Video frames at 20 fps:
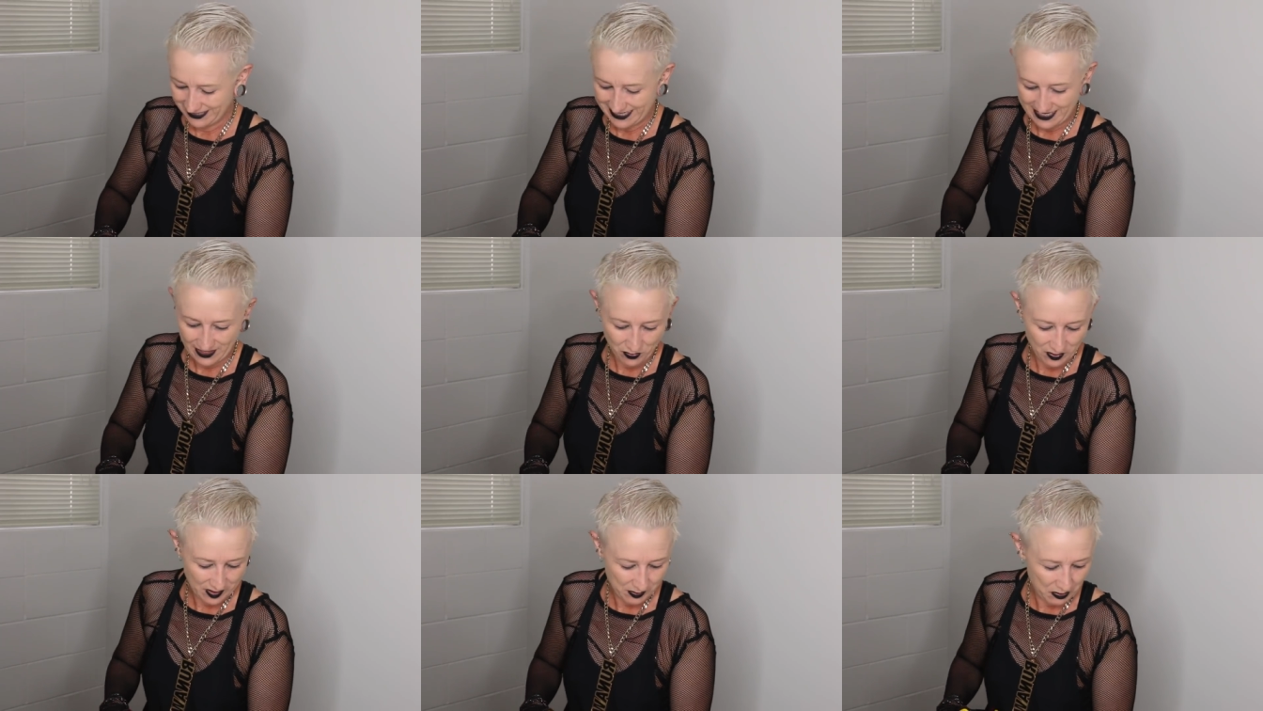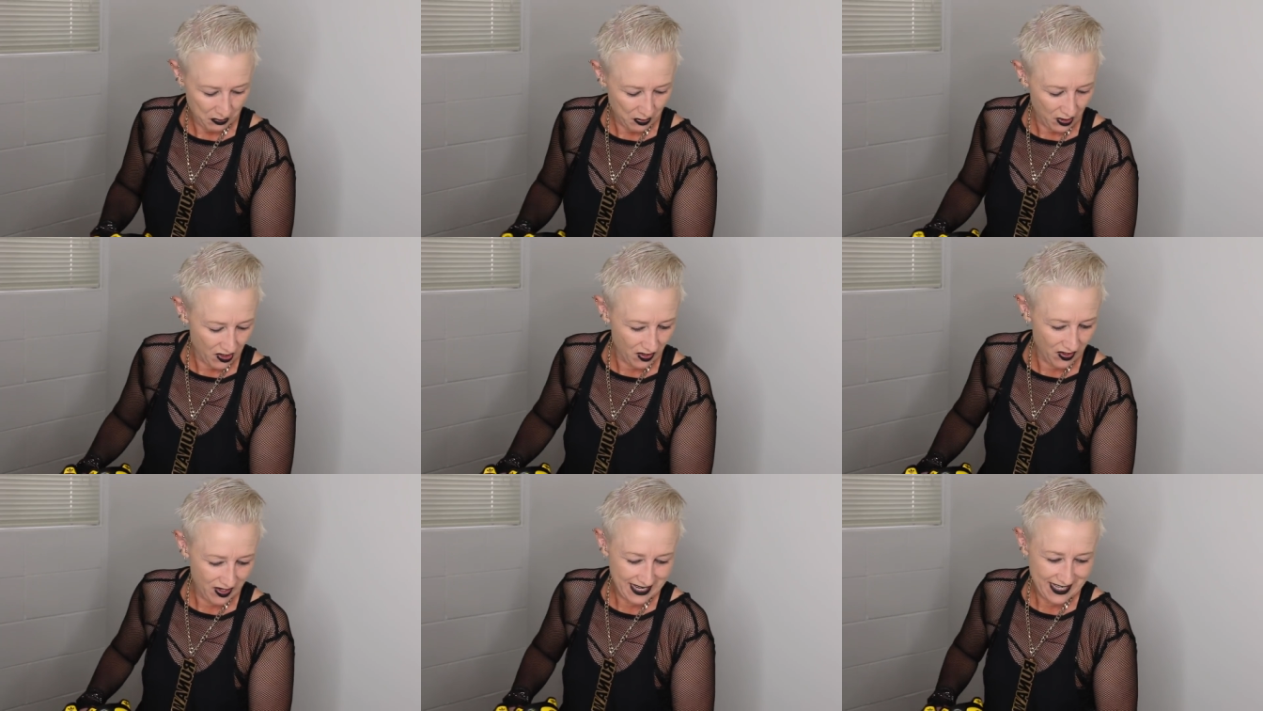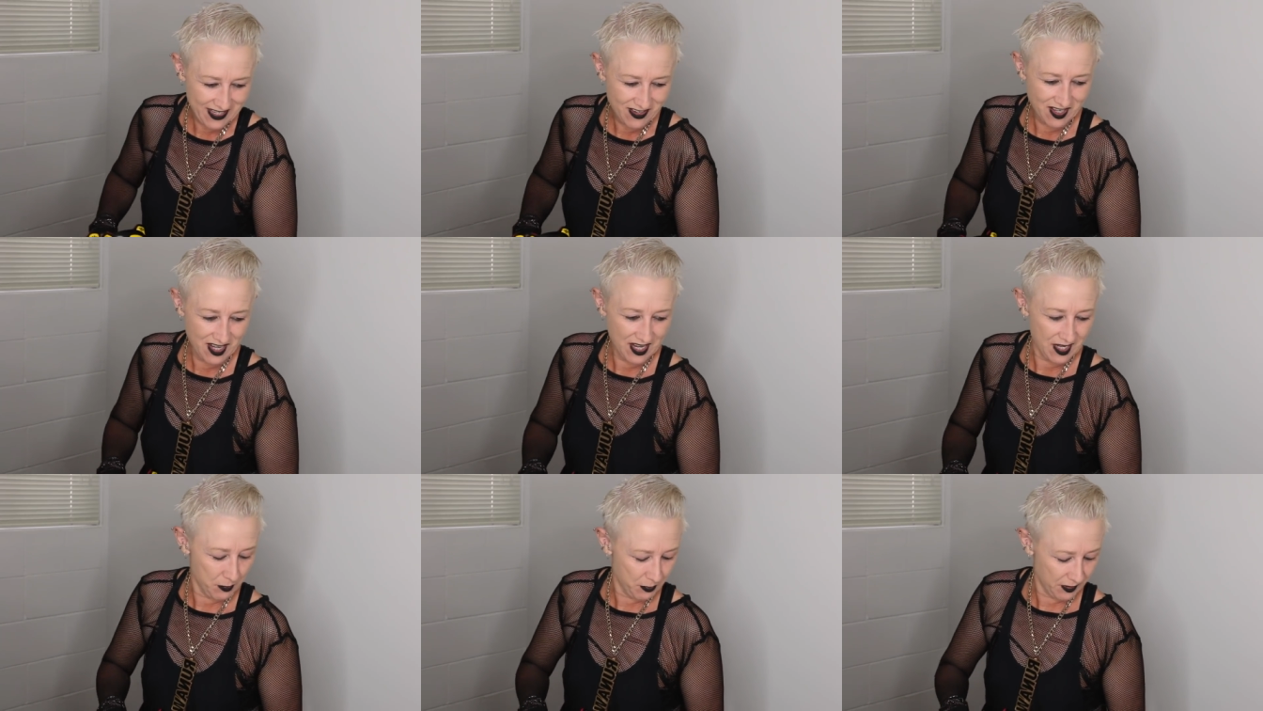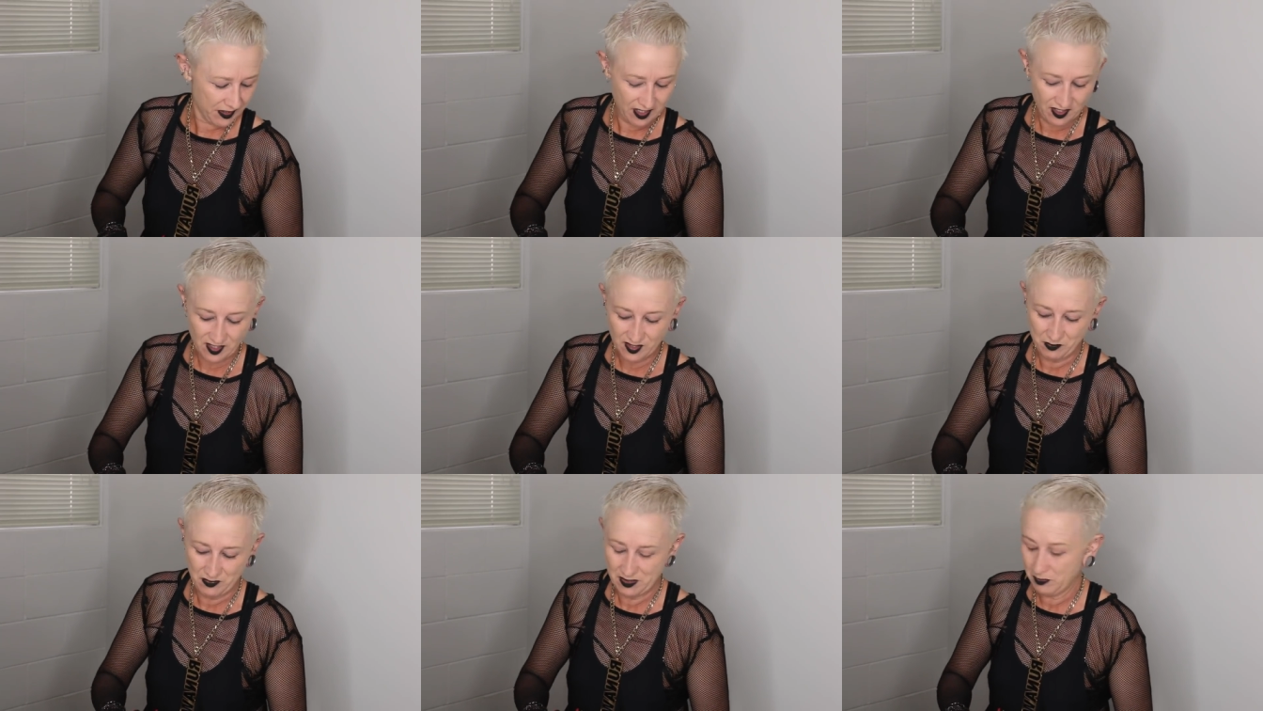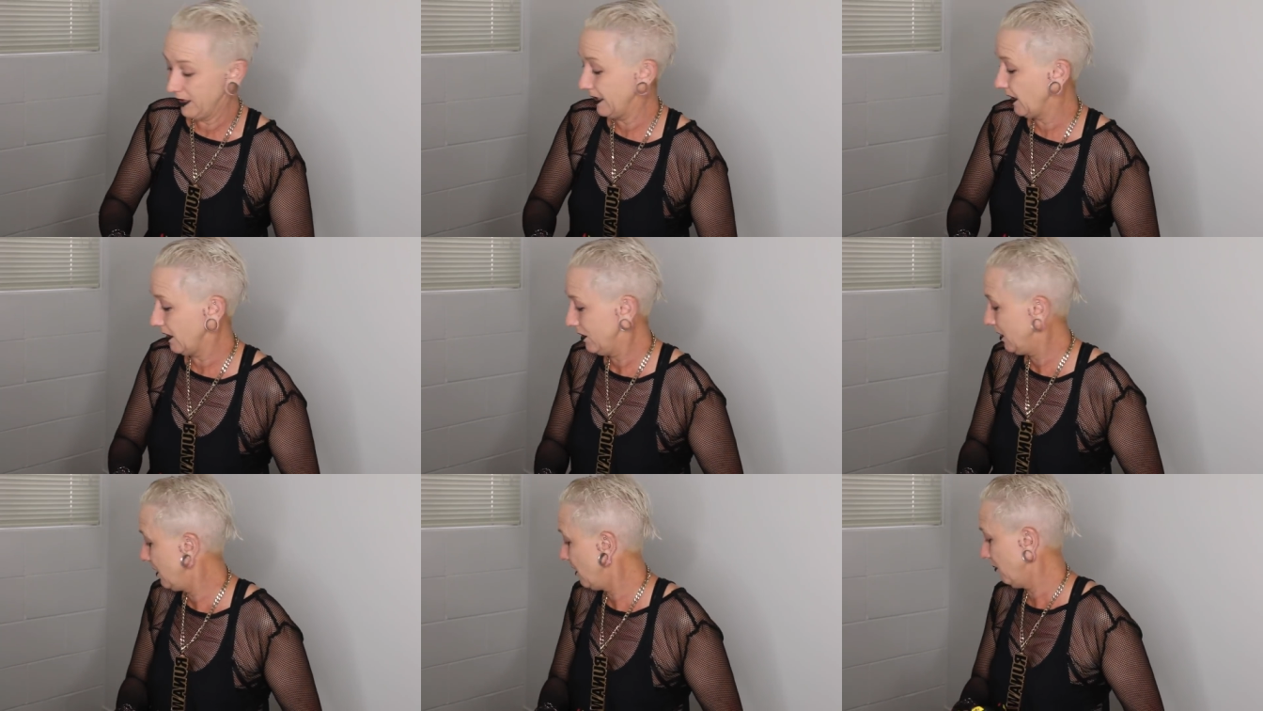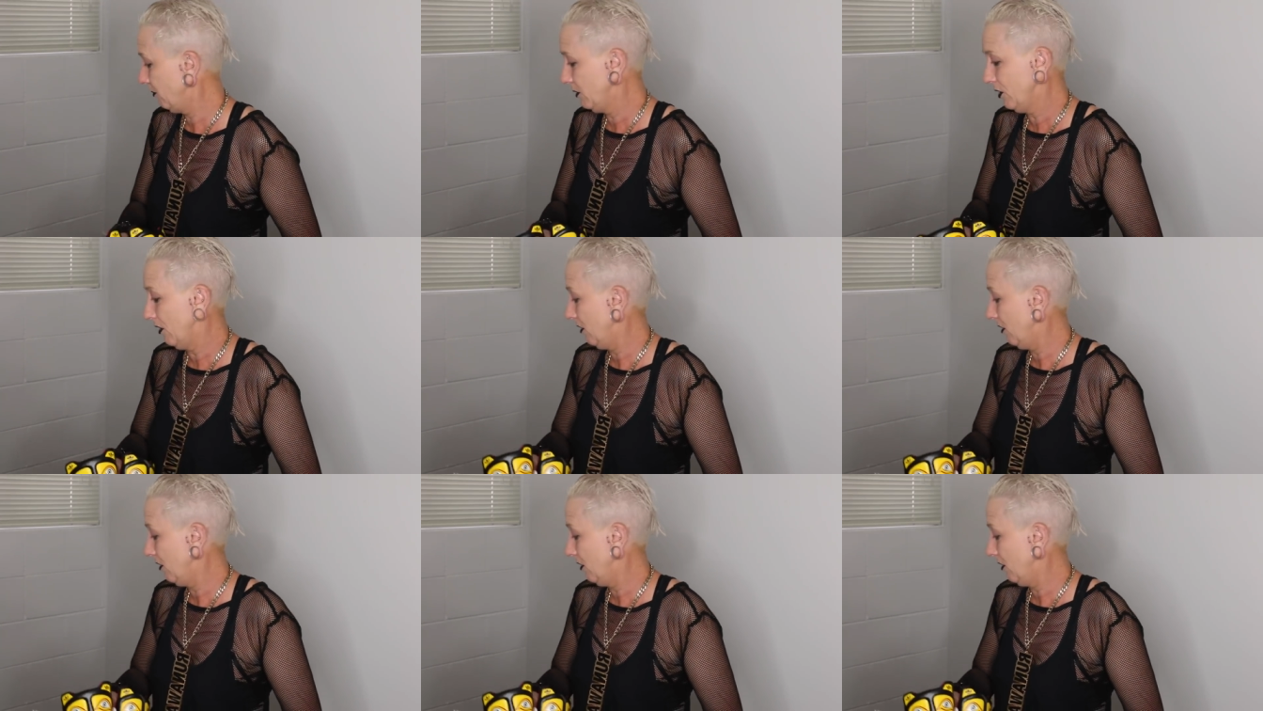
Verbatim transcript: Otherwise people go, are you carrying potatoes? And I go, no, I'm